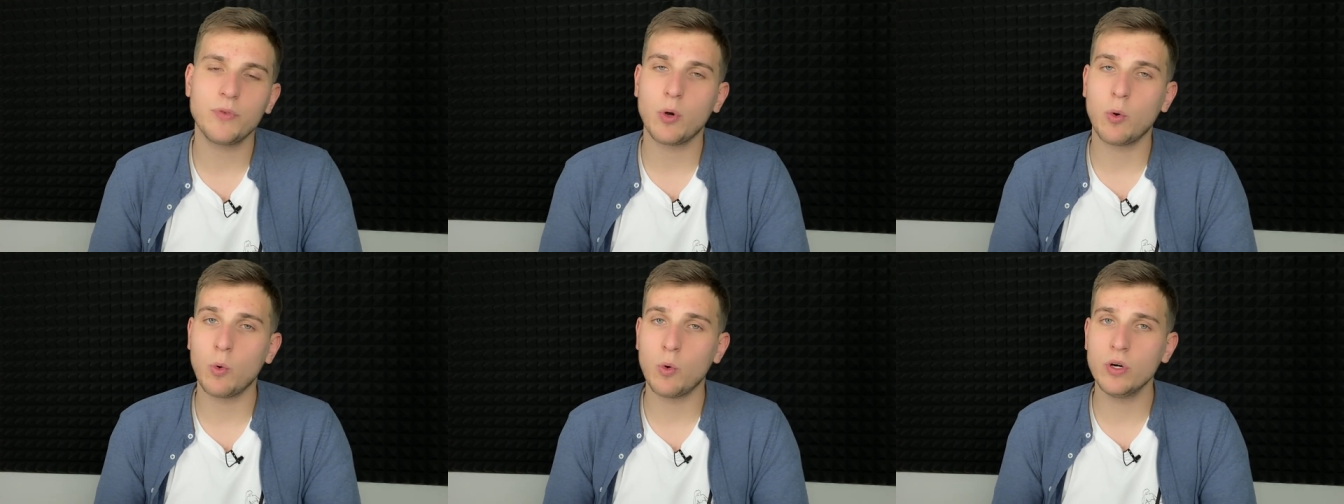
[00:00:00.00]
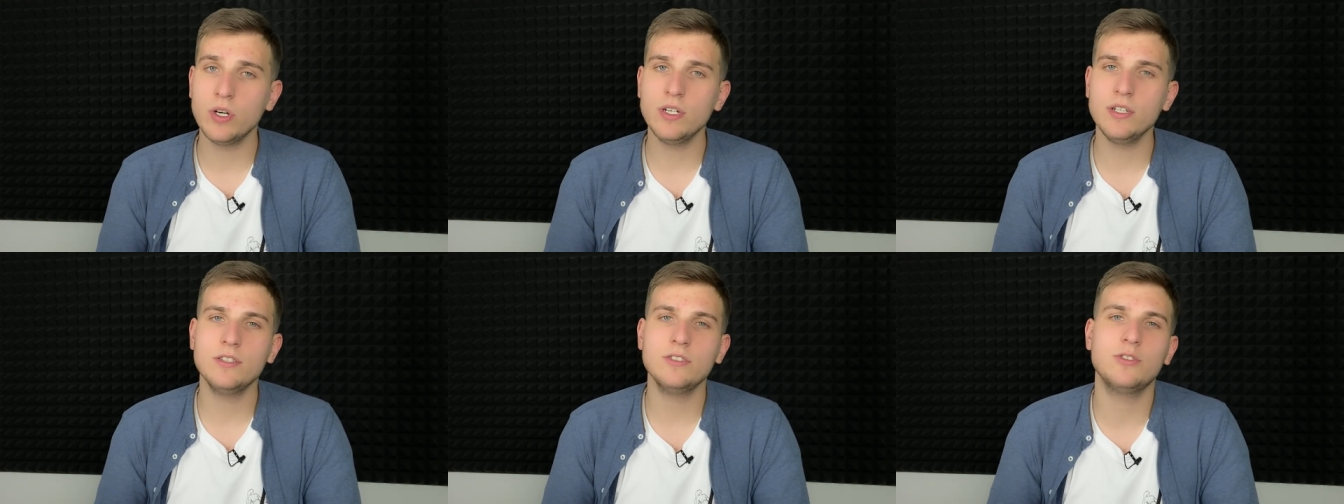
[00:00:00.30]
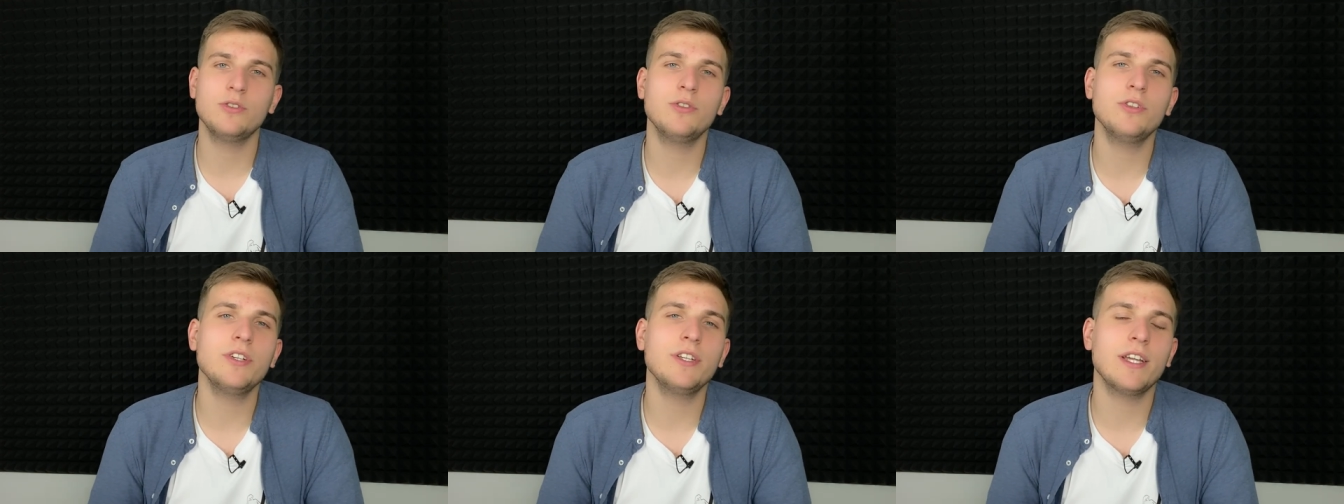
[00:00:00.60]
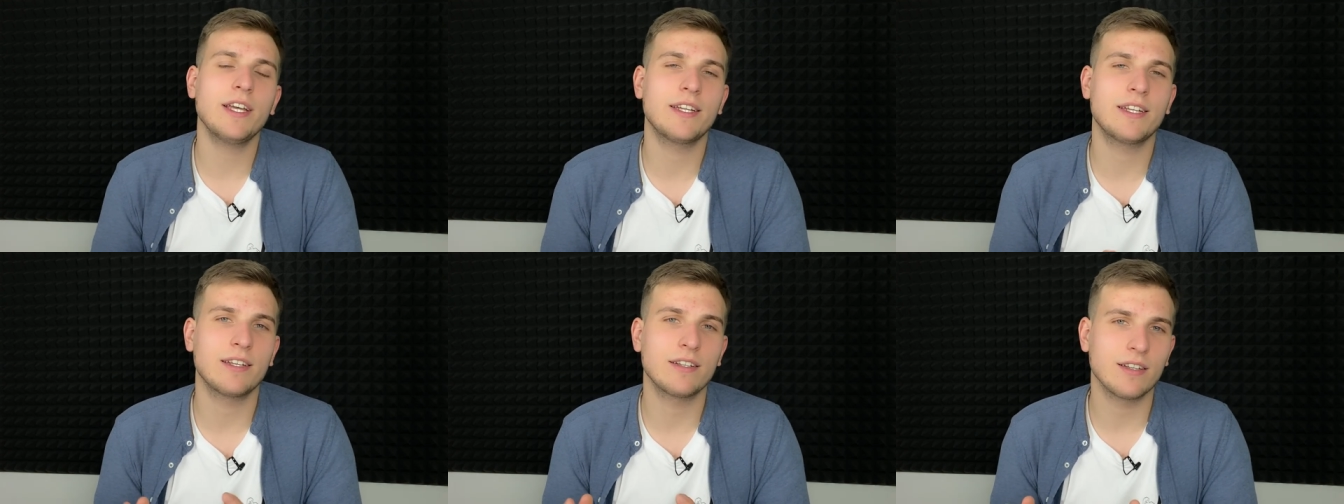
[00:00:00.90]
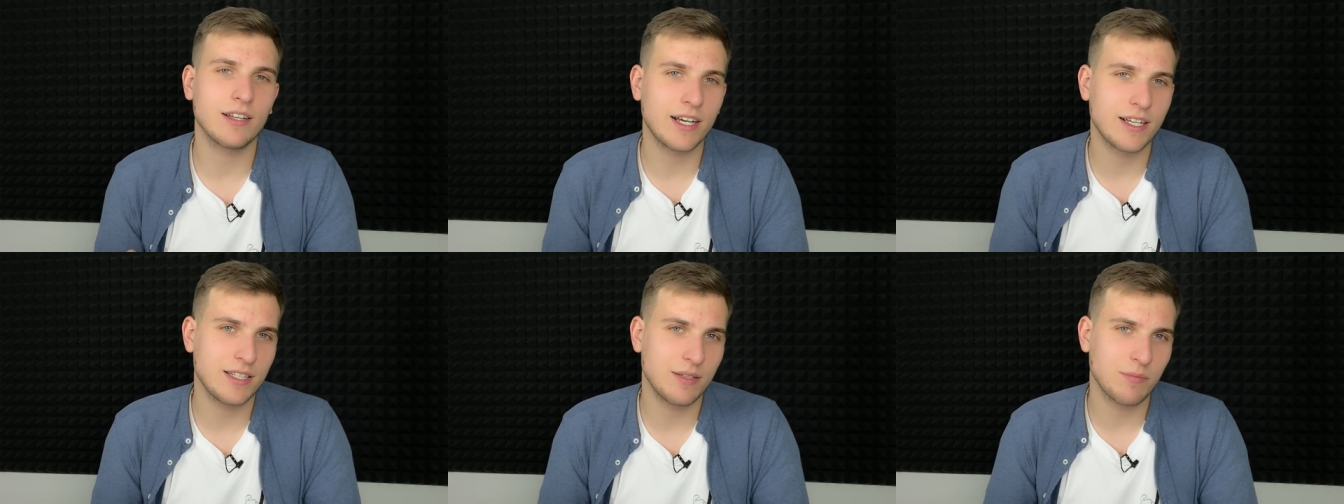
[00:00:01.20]
or during an
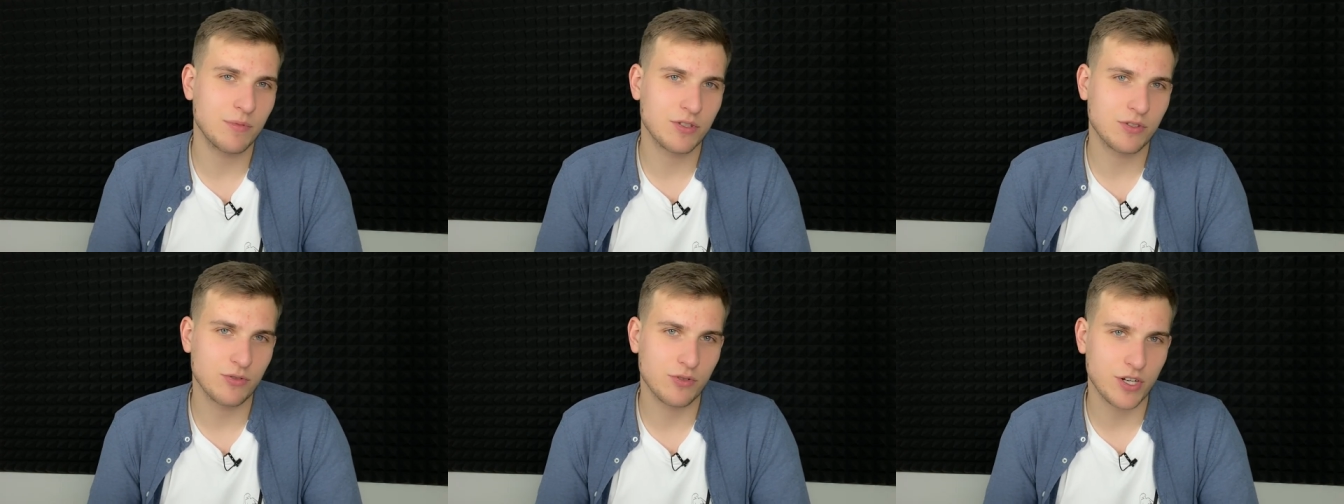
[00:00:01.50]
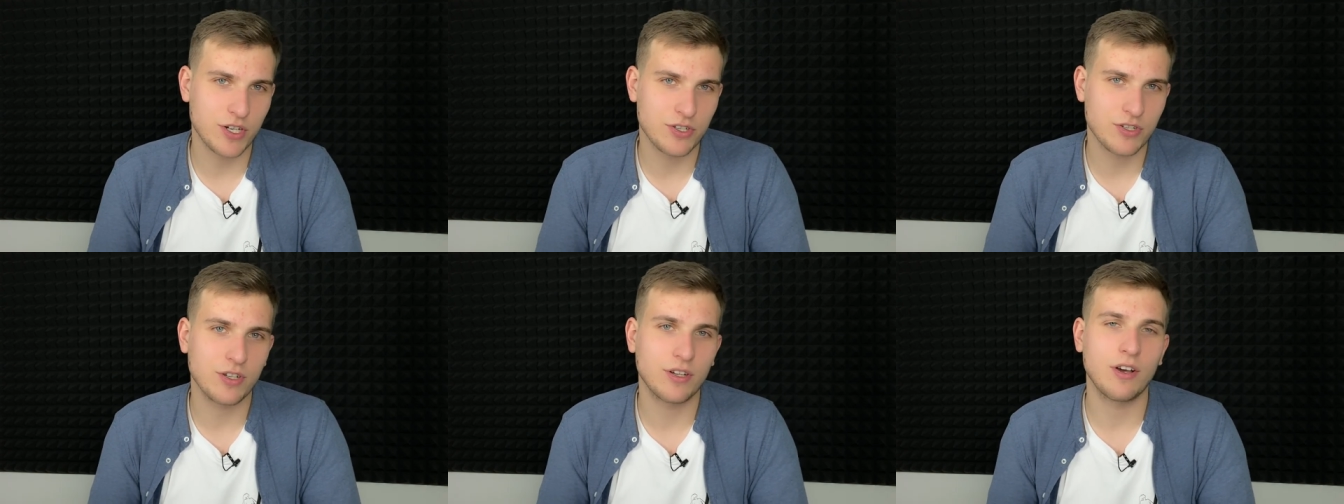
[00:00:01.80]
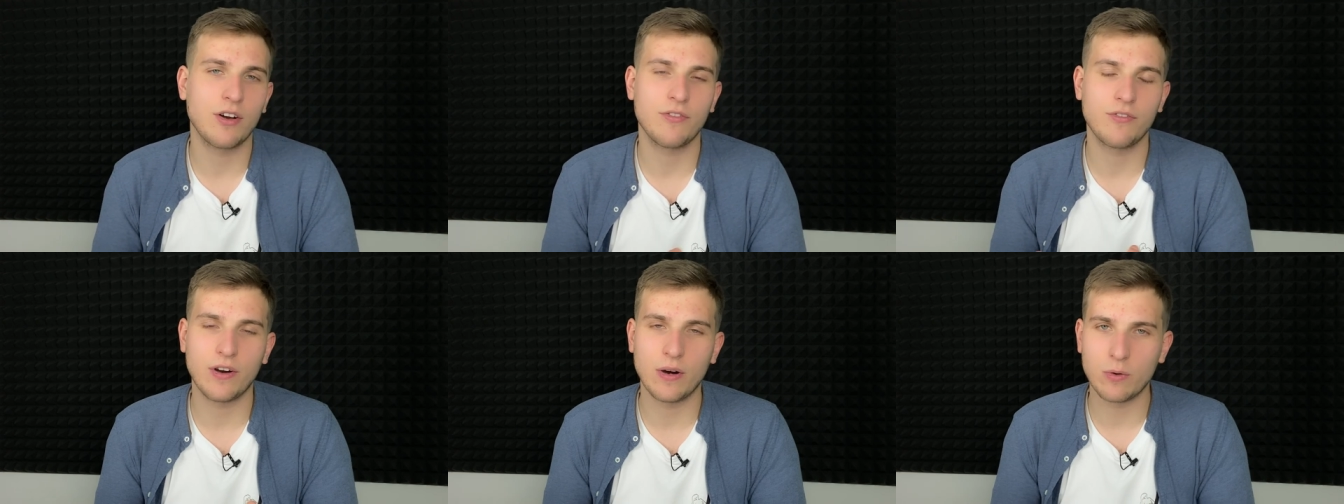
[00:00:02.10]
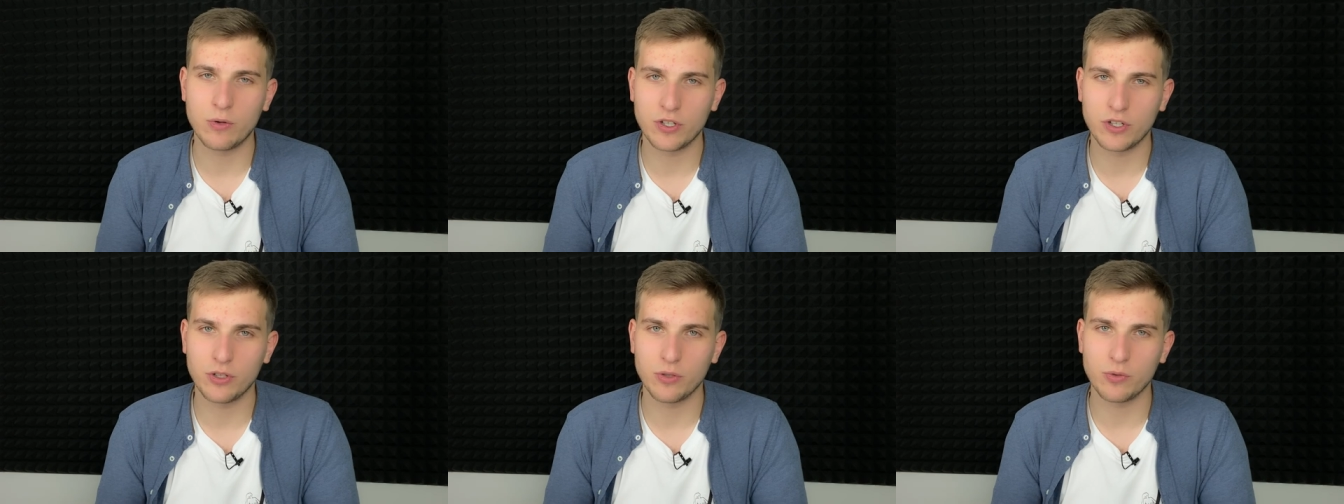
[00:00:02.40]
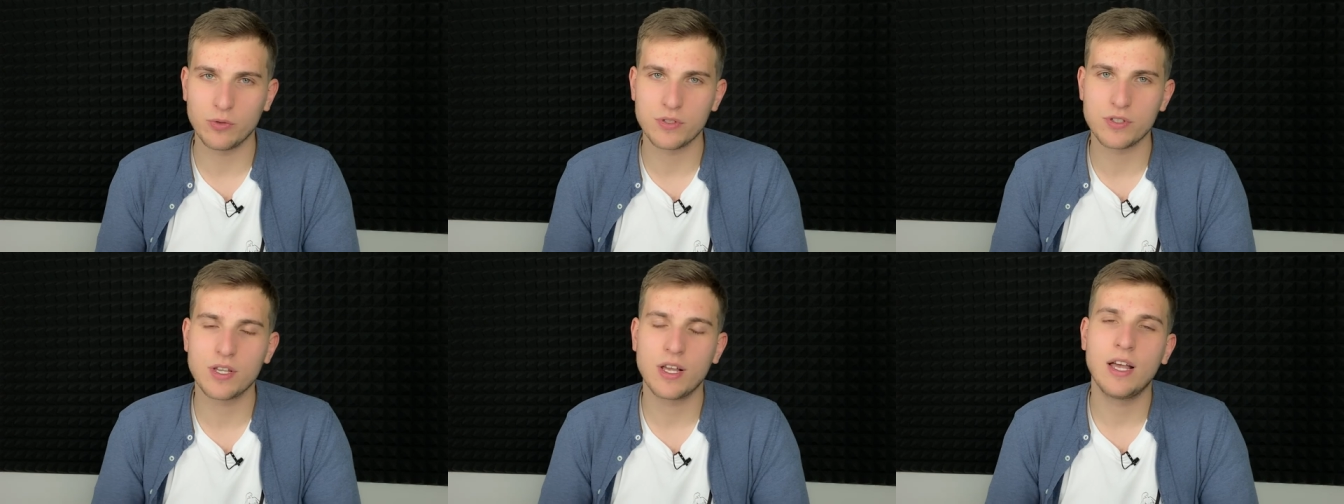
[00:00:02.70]
online demonstration of our
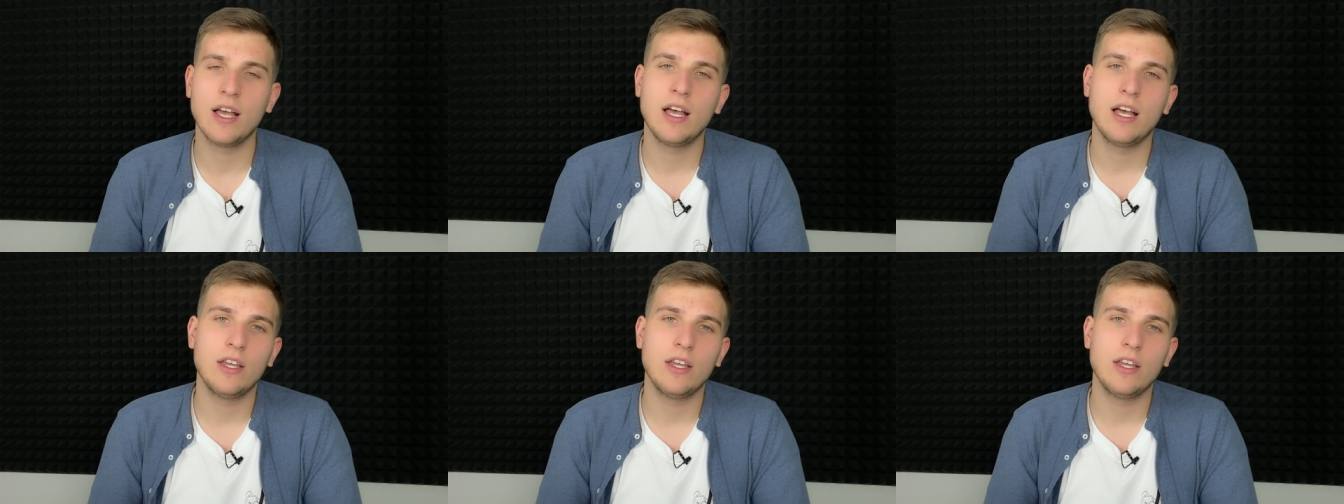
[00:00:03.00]
tools.